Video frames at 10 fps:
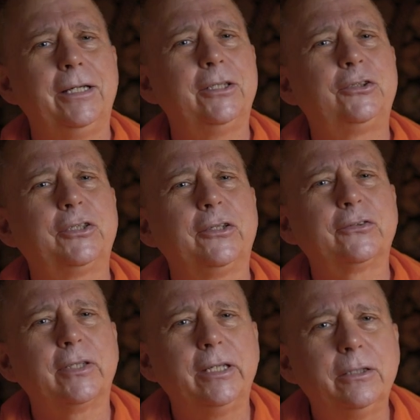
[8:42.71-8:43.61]
It
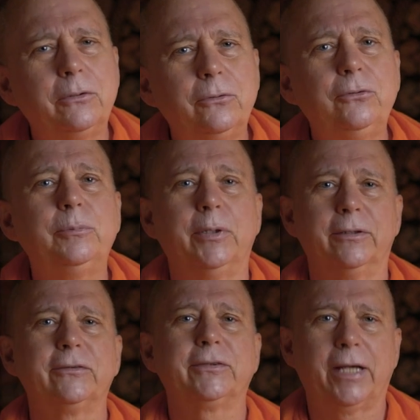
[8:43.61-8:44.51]
just
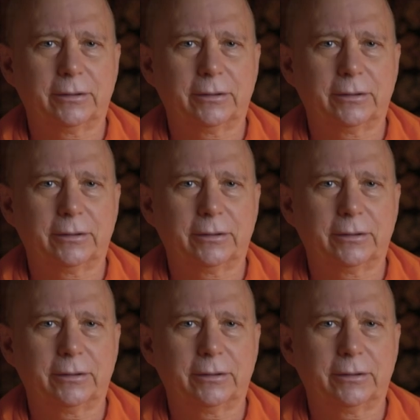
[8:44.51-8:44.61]
illumines the